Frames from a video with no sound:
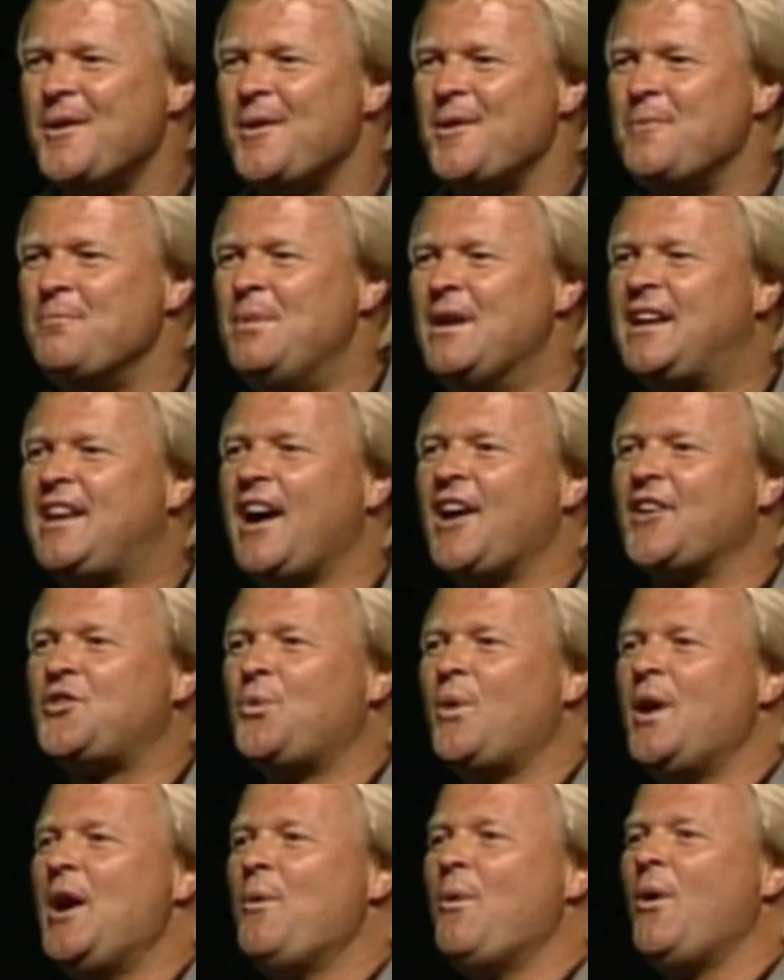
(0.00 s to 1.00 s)
Because
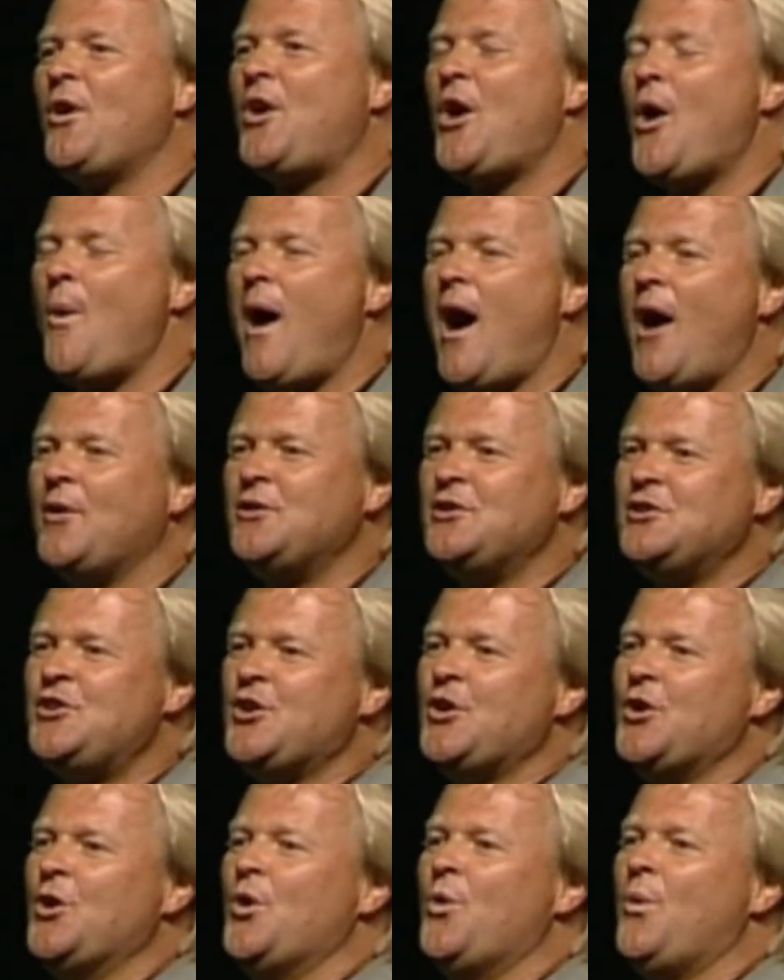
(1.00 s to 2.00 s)
we will go out and
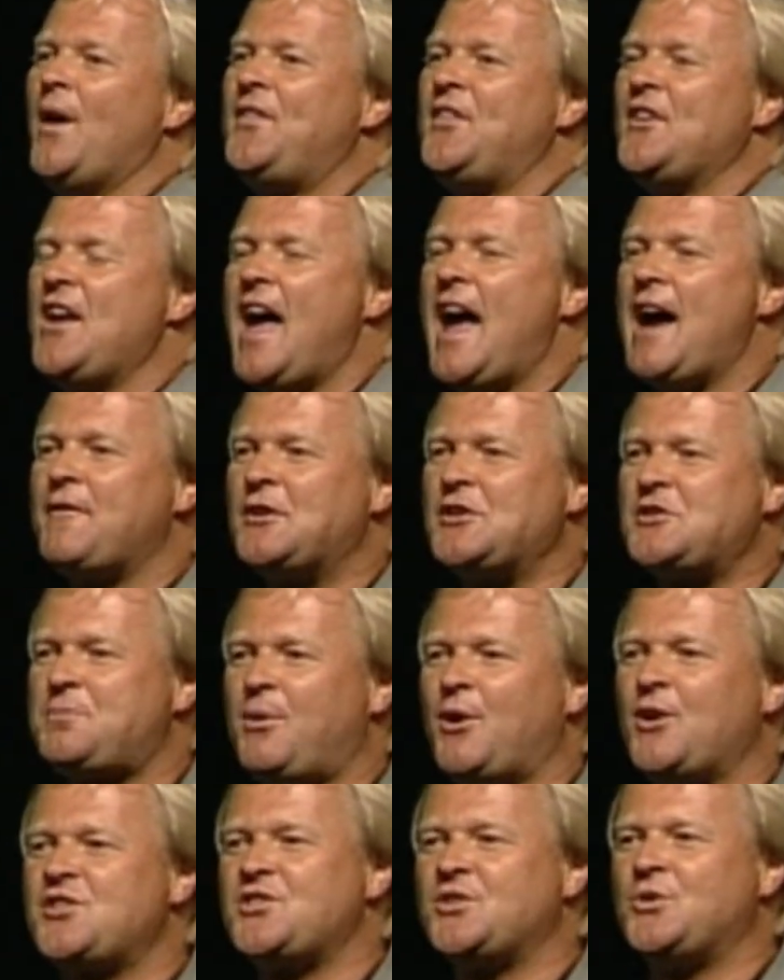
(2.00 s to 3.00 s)
do what the average
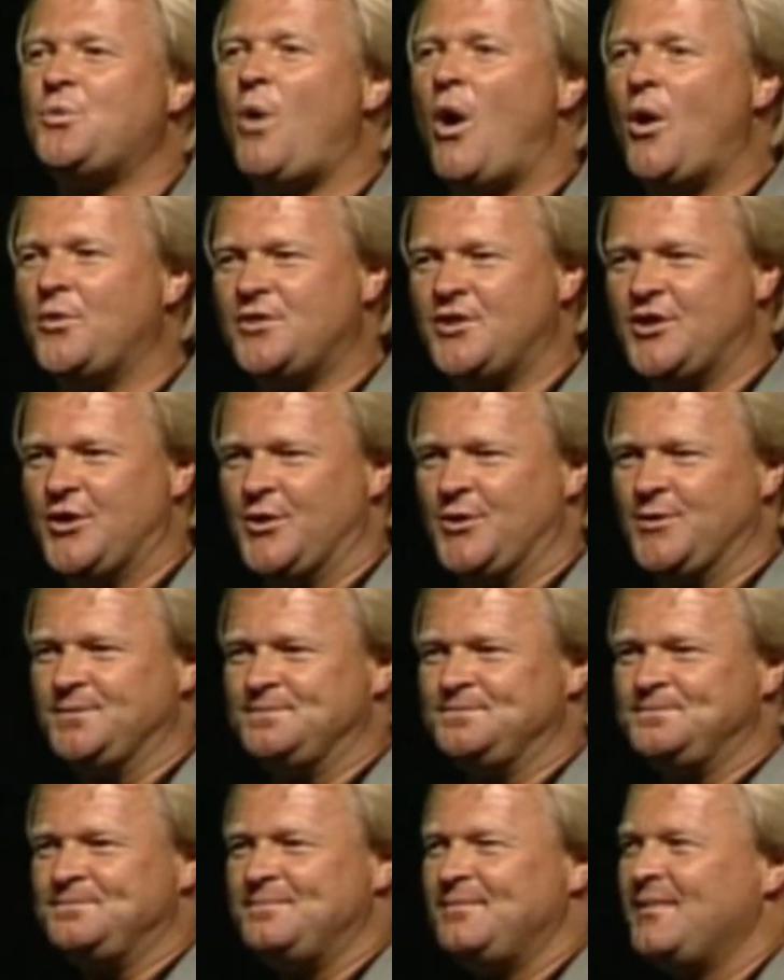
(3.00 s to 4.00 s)
person won't do.
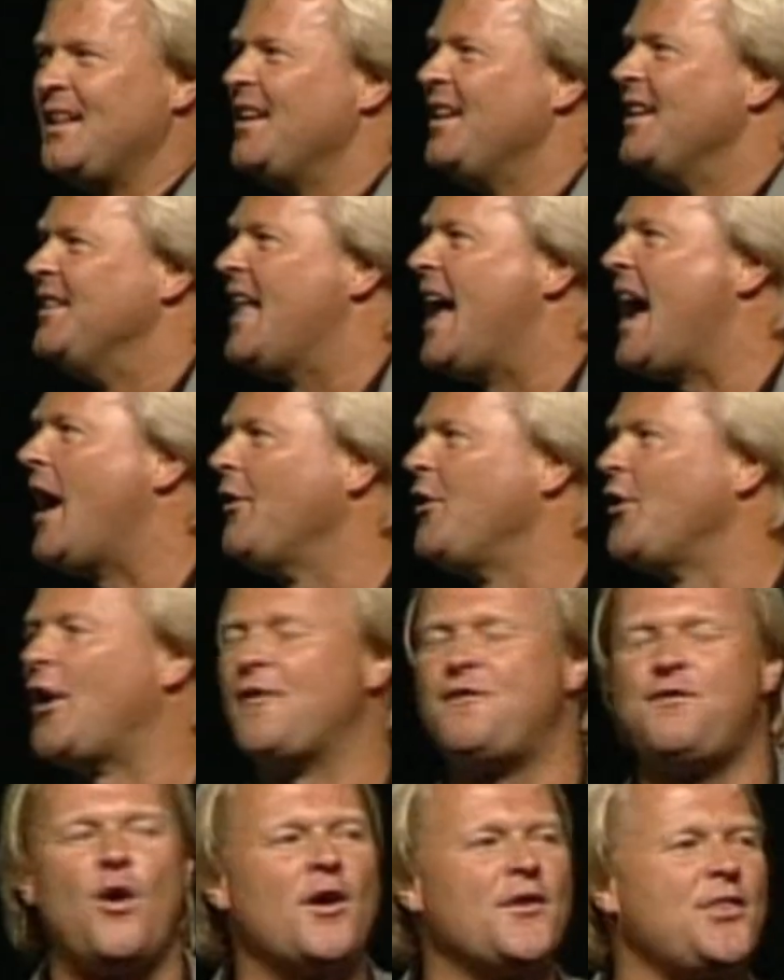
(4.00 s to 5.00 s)
Now, there are
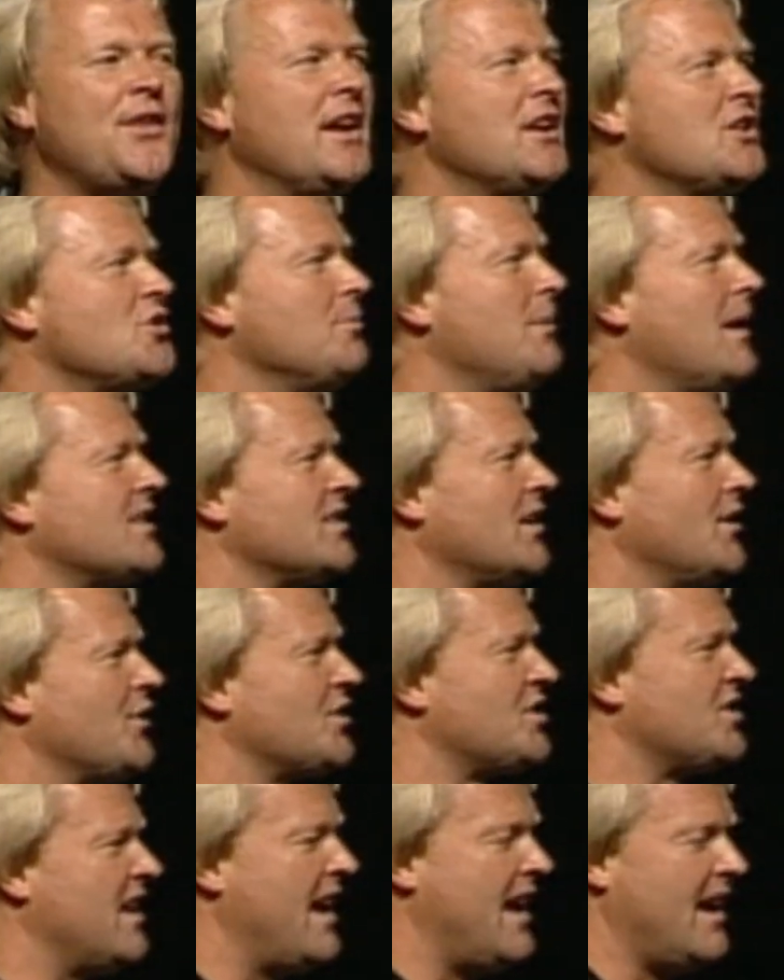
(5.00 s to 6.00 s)
4 things you must
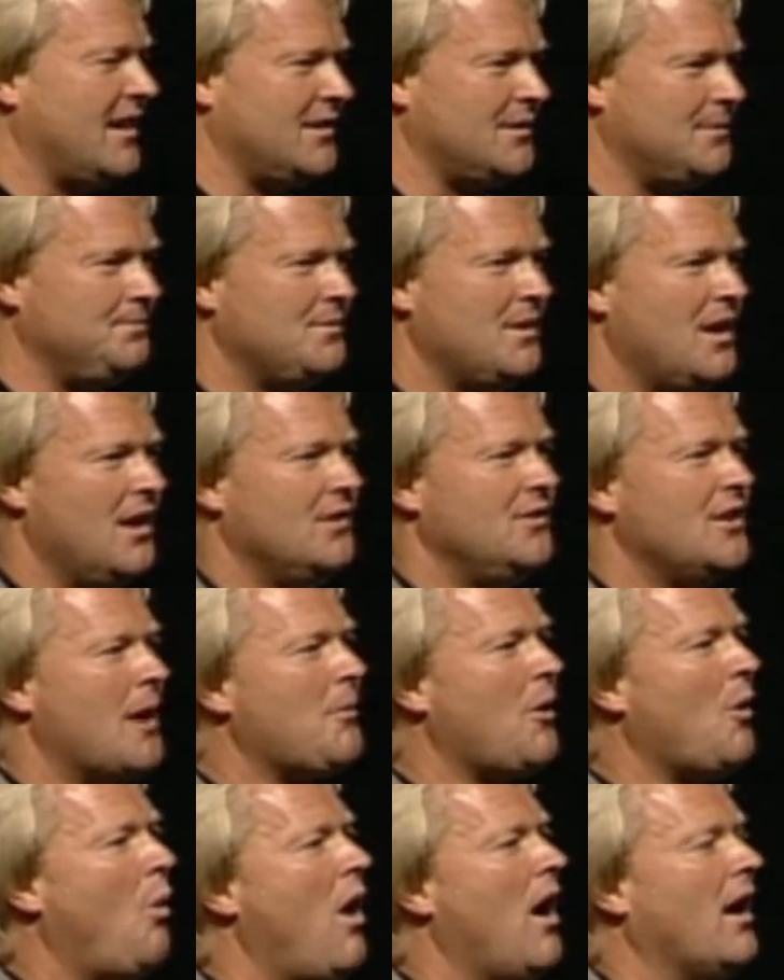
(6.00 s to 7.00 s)
understand.
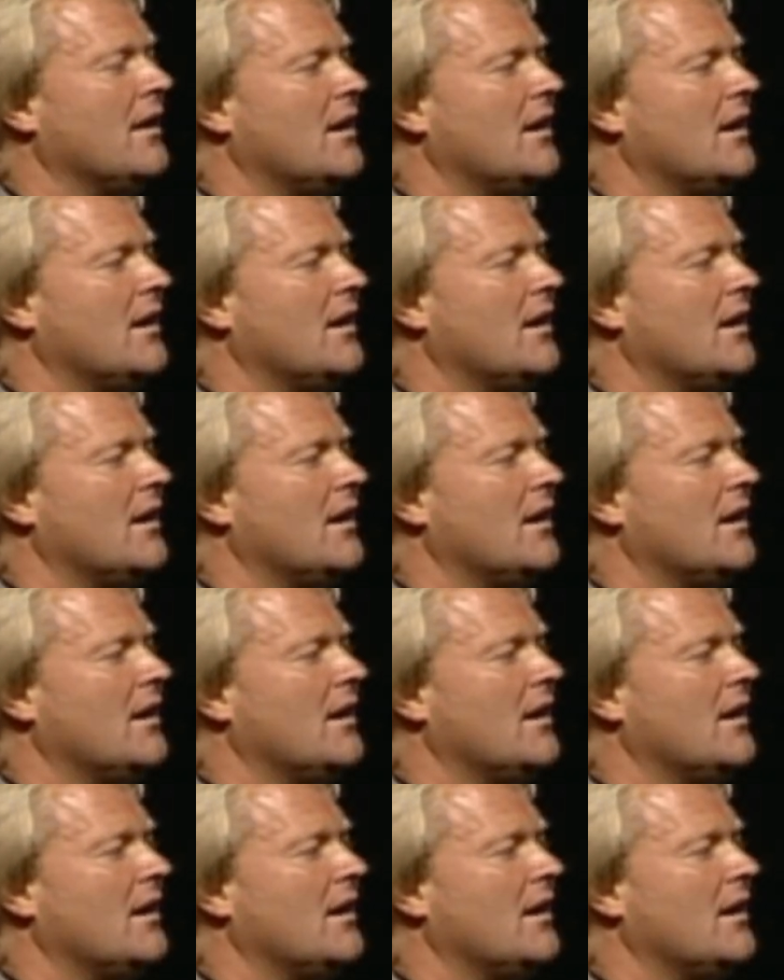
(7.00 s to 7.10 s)
Number 1,